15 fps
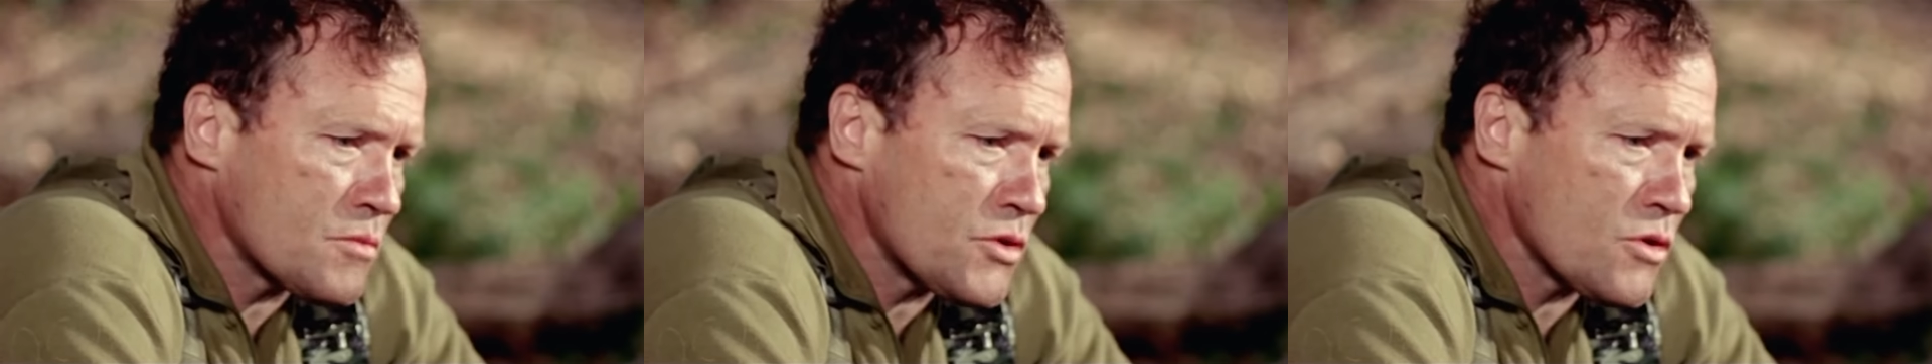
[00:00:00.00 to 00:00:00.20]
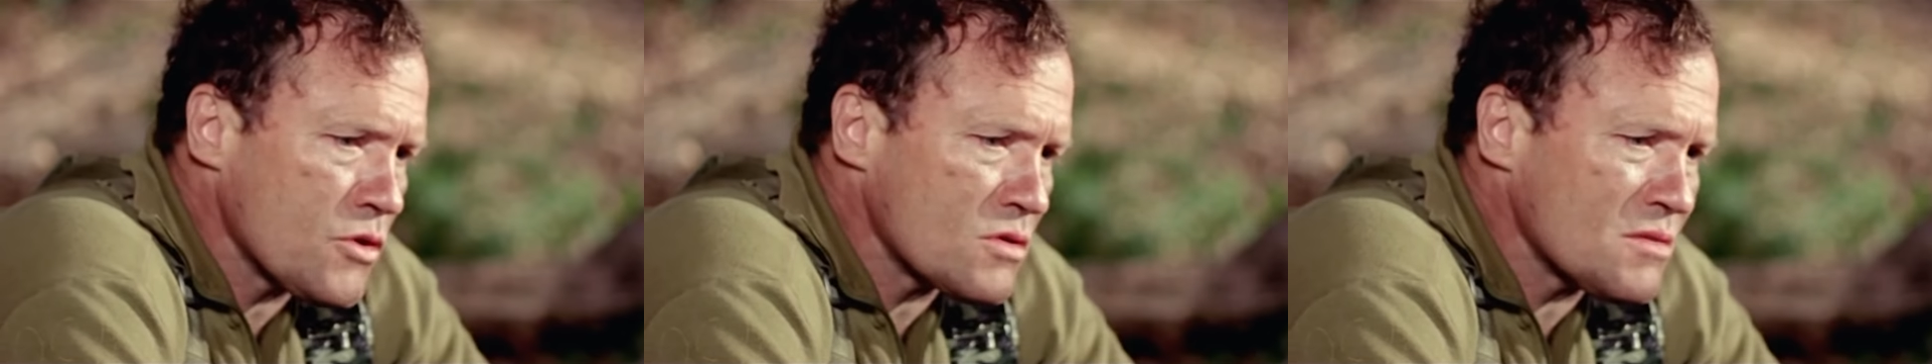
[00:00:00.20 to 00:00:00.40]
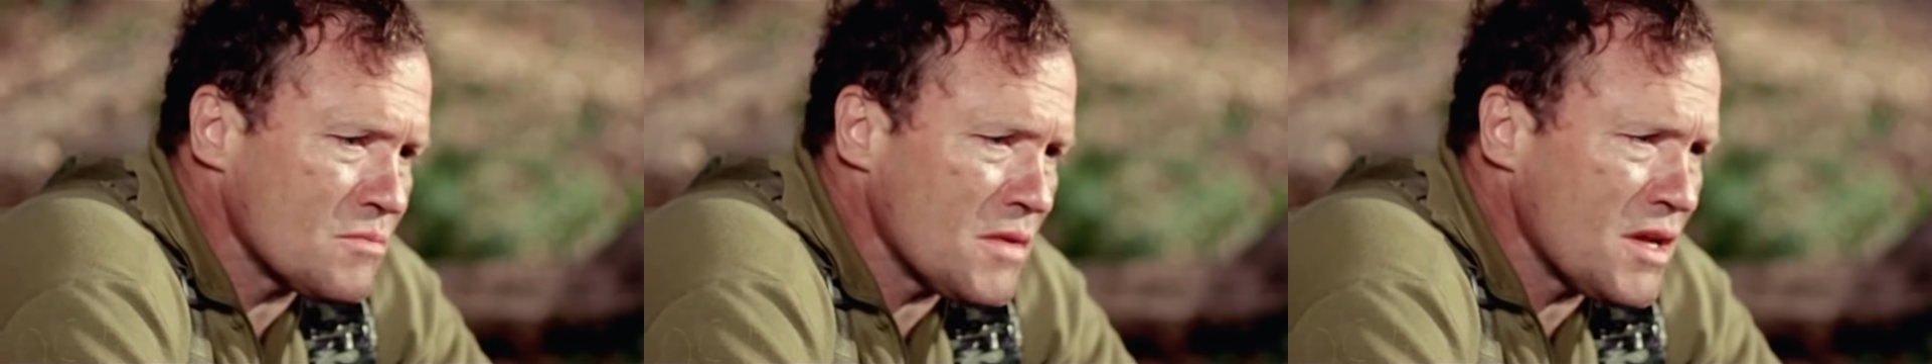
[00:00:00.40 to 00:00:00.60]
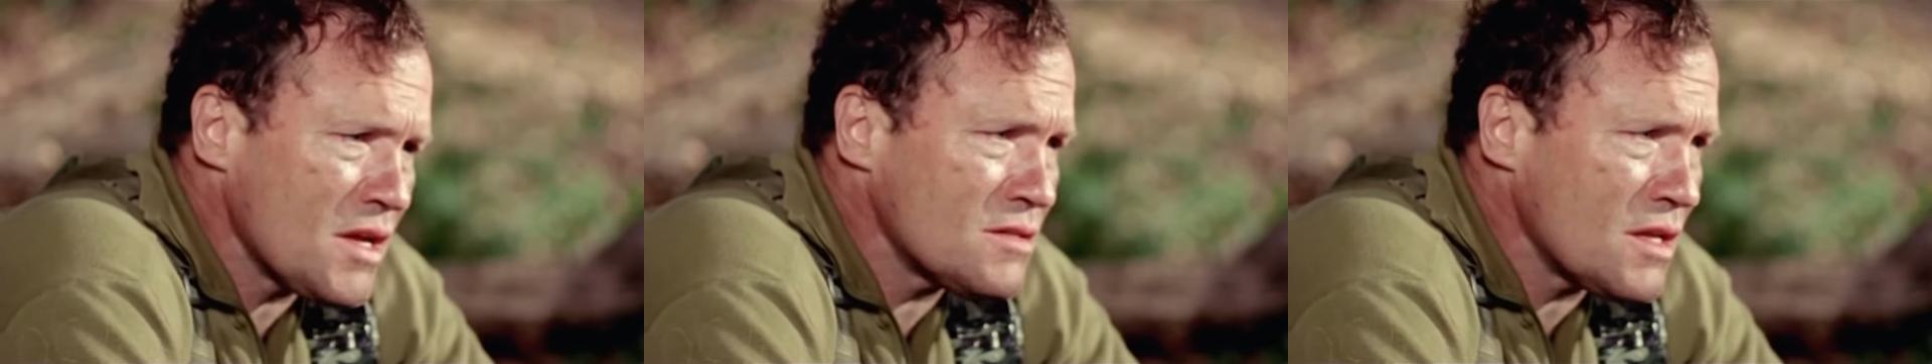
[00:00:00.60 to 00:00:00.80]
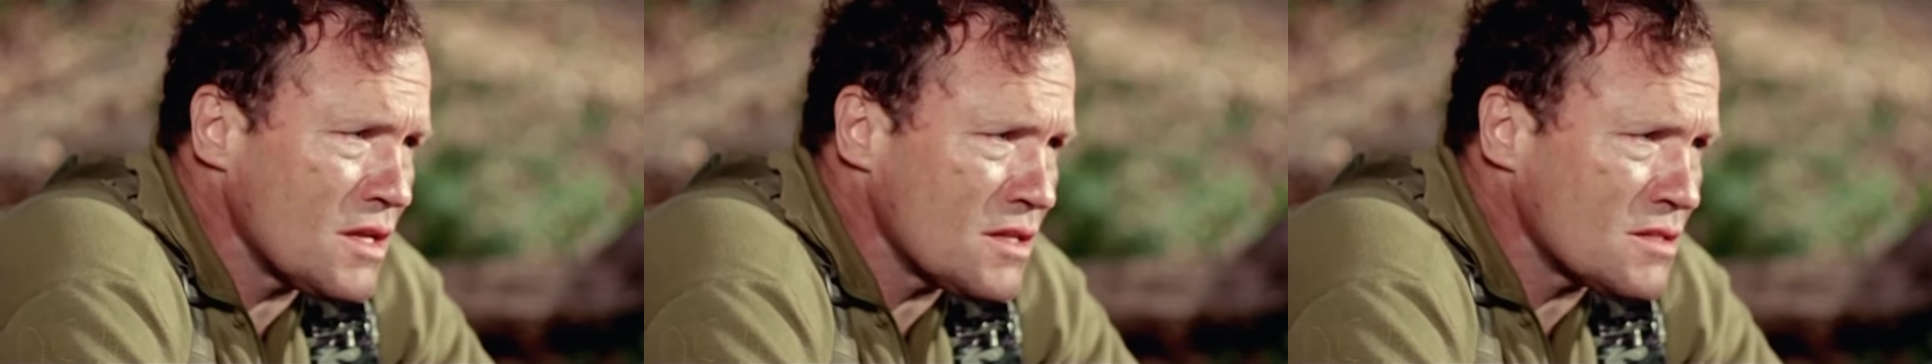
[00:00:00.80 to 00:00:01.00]
your own
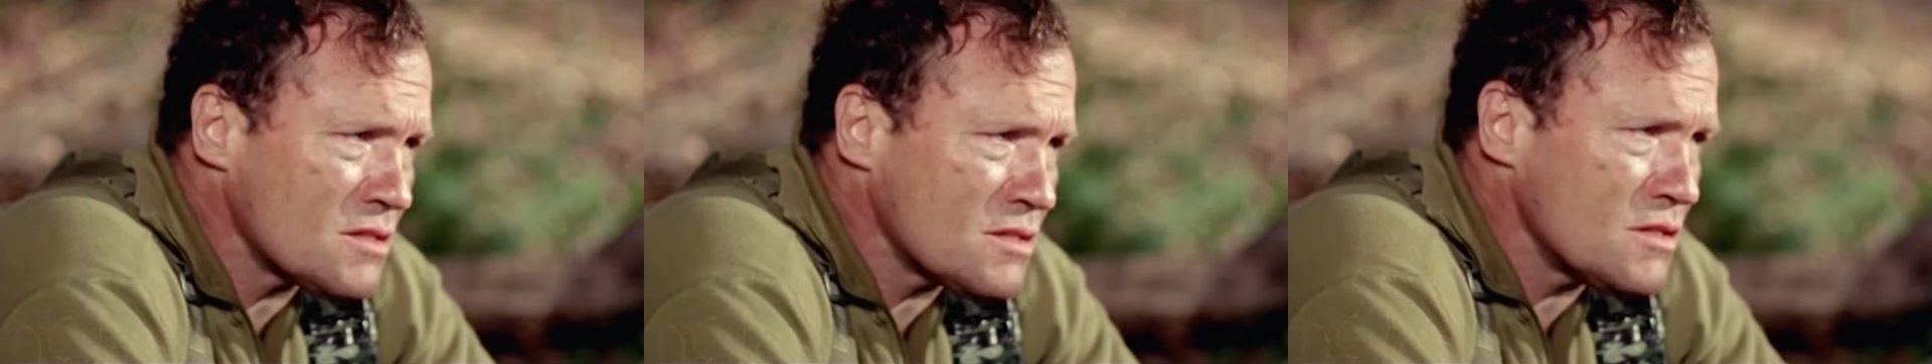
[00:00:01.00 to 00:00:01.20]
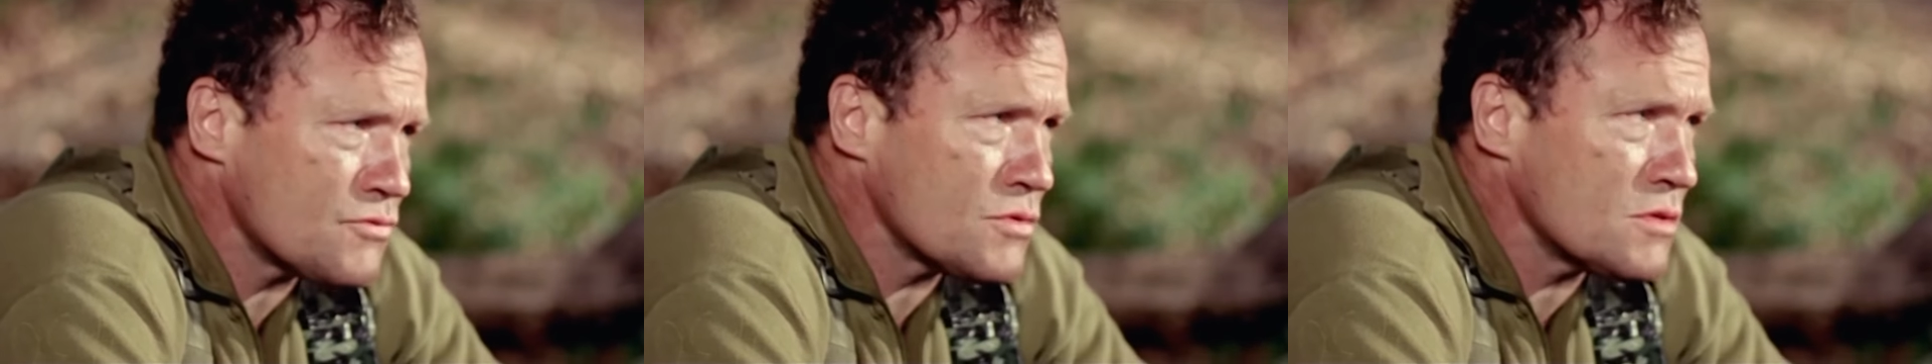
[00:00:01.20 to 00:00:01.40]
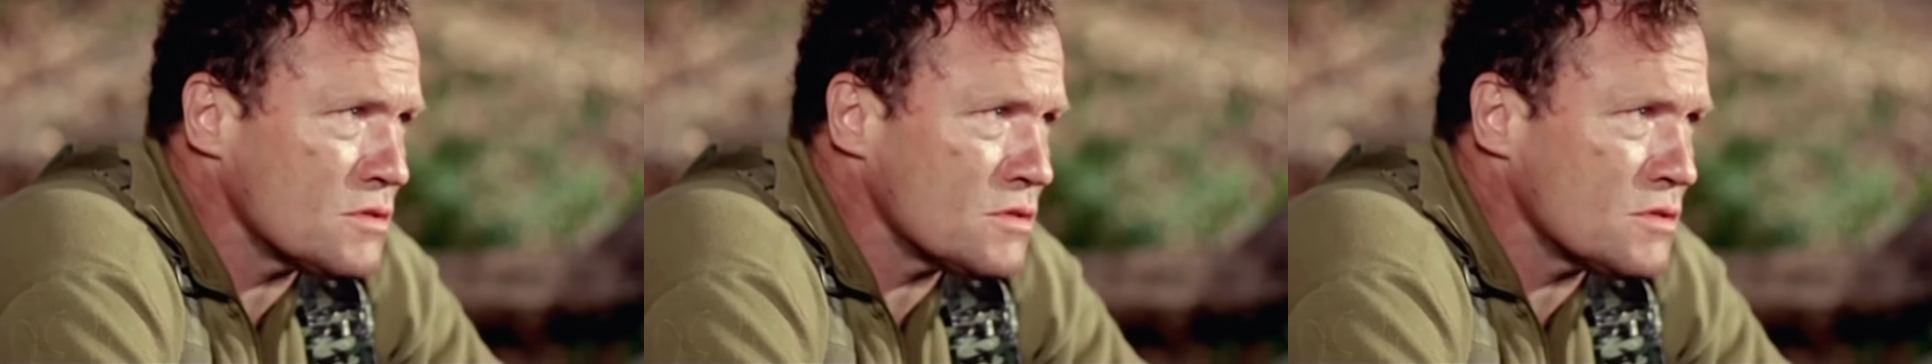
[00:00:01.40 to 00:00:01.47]
command, that's different,